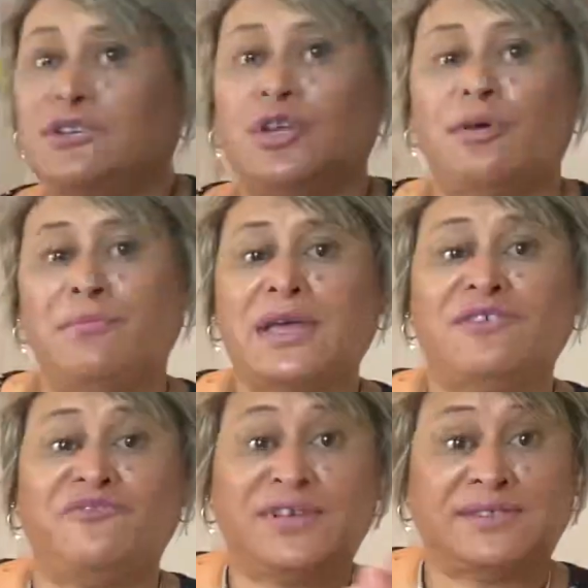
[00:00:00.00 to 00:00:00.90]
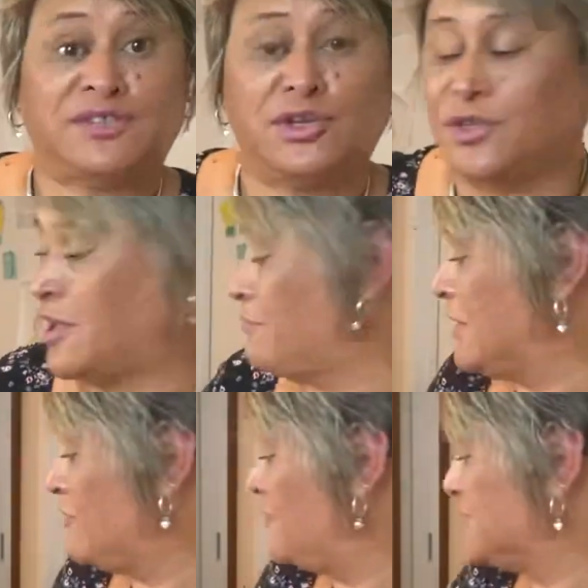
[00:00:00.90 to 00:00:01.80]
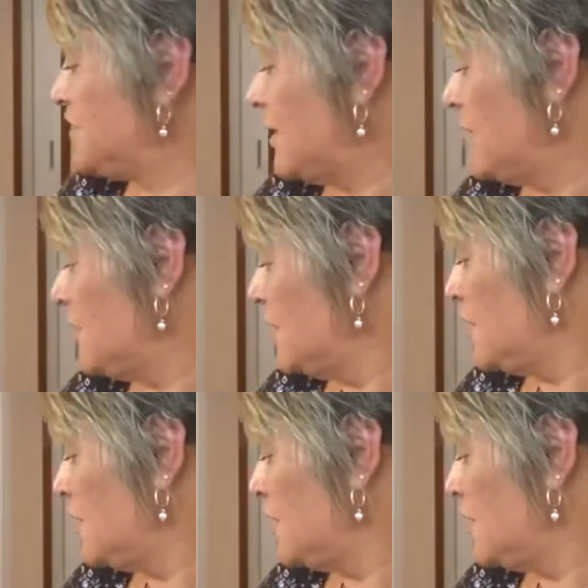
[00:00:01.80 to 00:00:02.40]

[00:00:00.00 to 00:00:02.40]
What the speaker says: manifests, that manifester